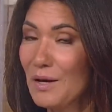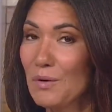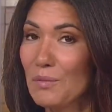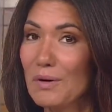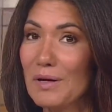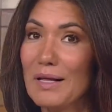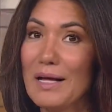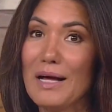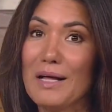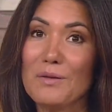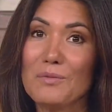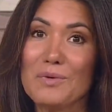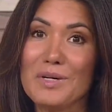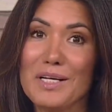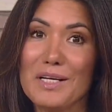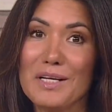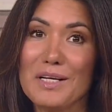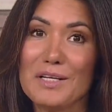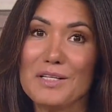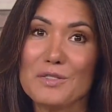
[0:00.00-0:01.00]
Well,
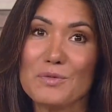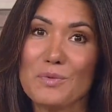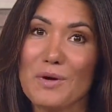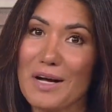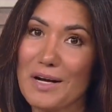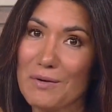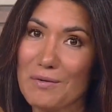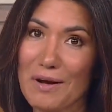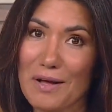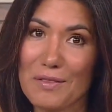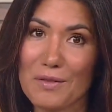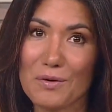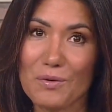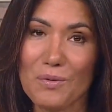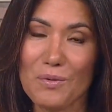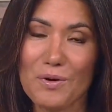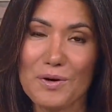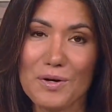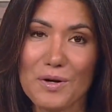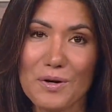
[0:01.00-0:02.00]
Halloween is right around the
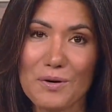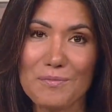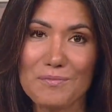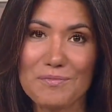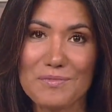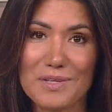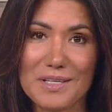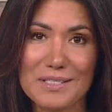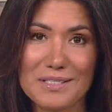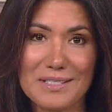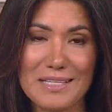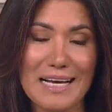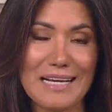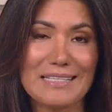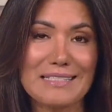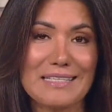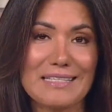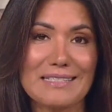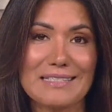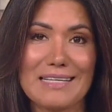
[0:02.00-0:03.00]
corner. The
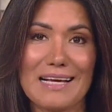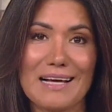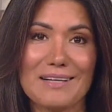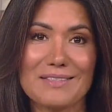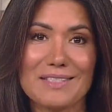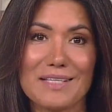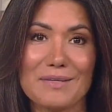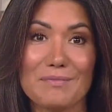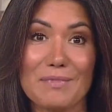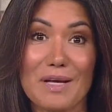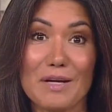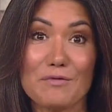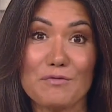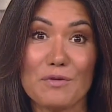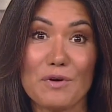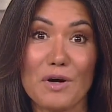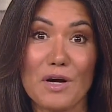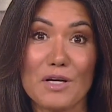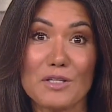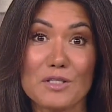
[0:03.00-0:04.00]
sights and sounds can make
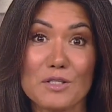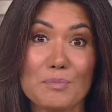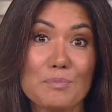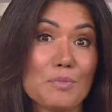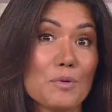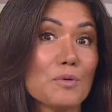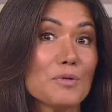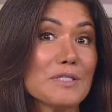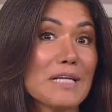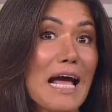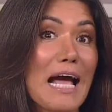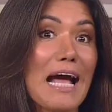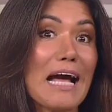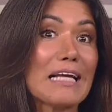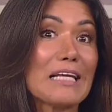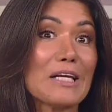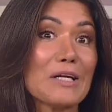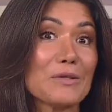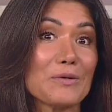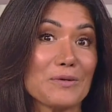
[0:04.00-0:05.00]
for a
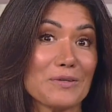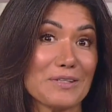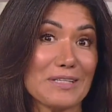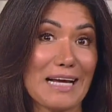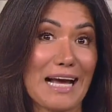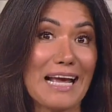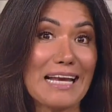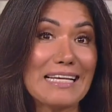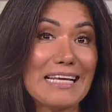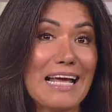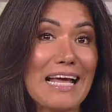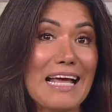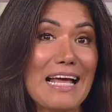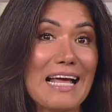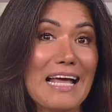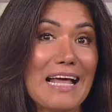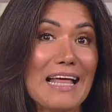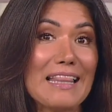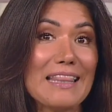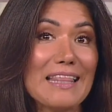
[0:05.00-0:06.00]
spooktacular night.
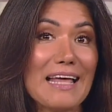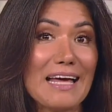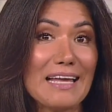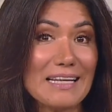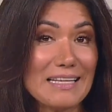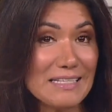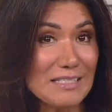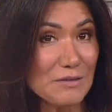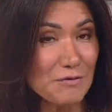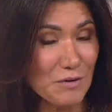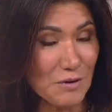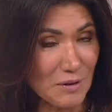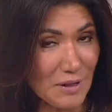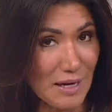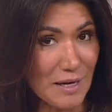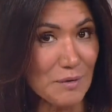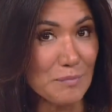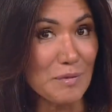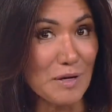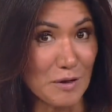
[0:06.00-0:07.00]
That is, if you
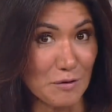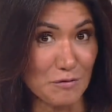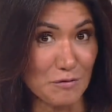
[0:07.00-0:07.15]
like being